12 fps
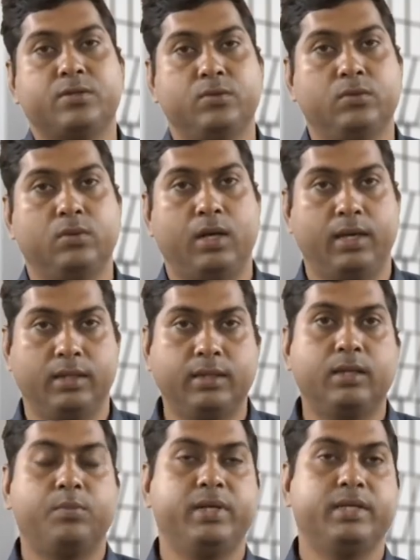to
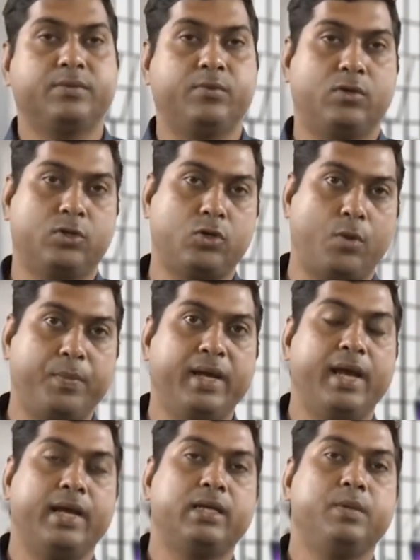another place for
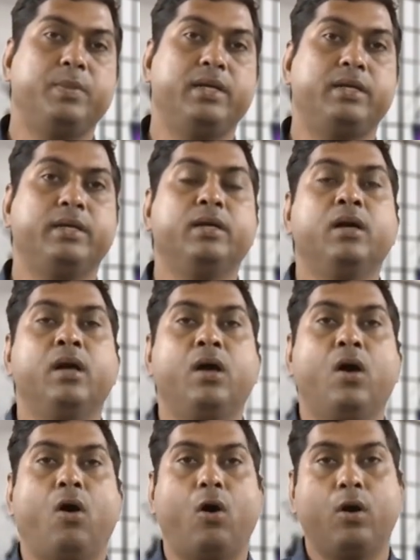shopping activity
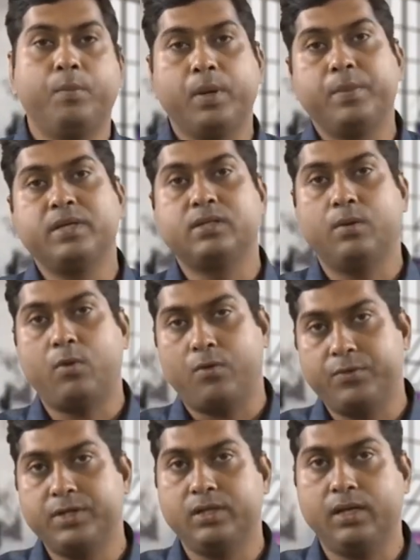or maybe some
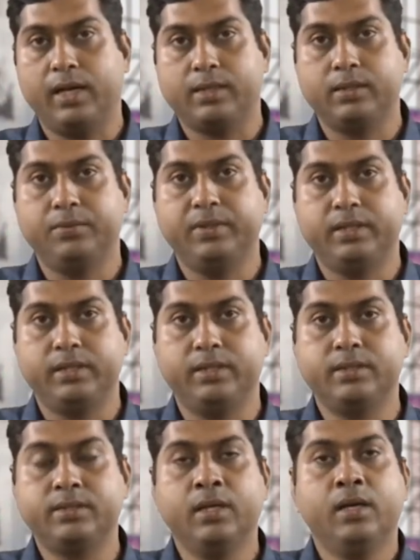official
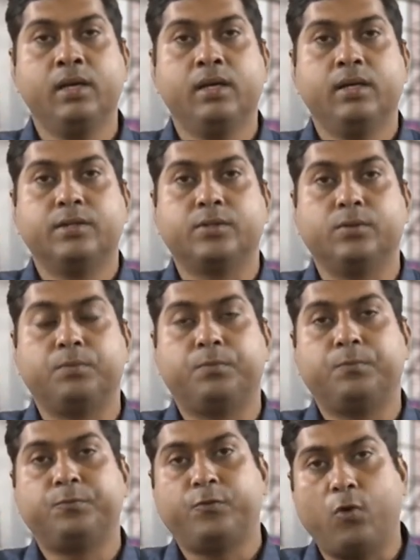activities. So,
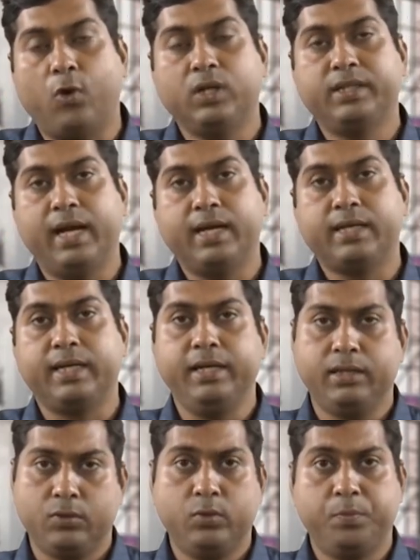for that
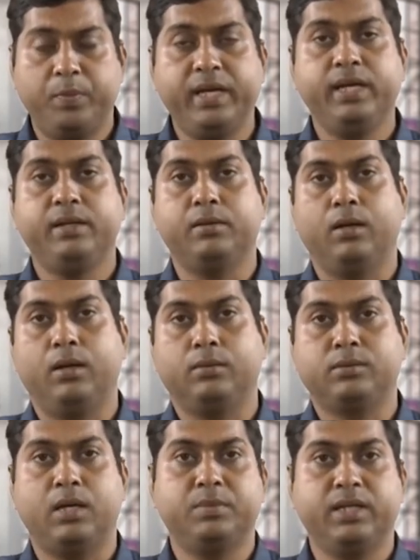it would be uh,
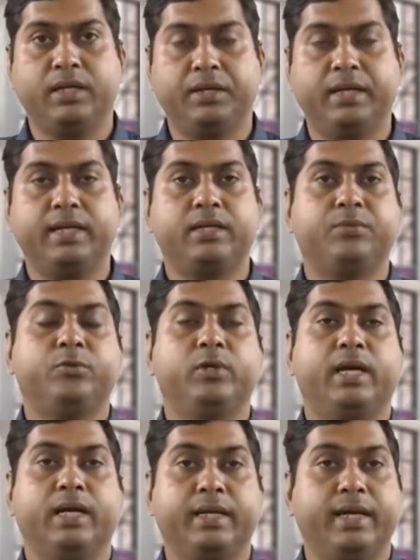something great if we
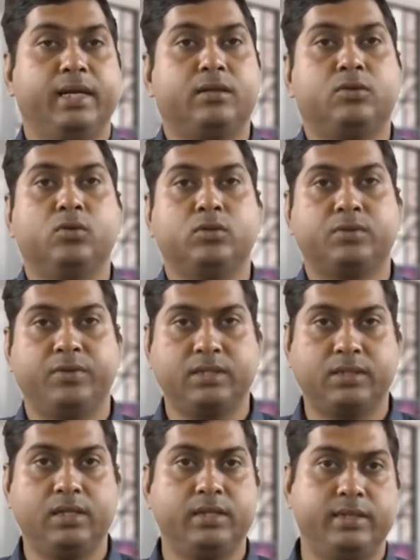can get those
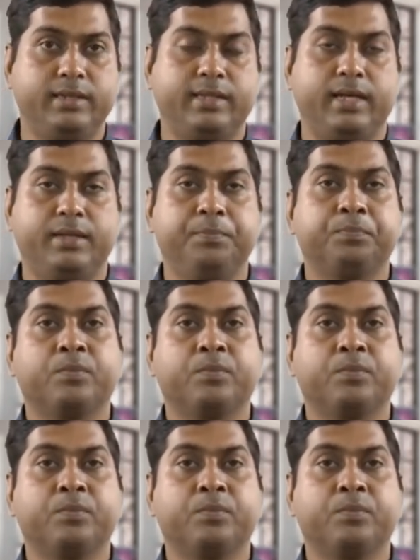facilities and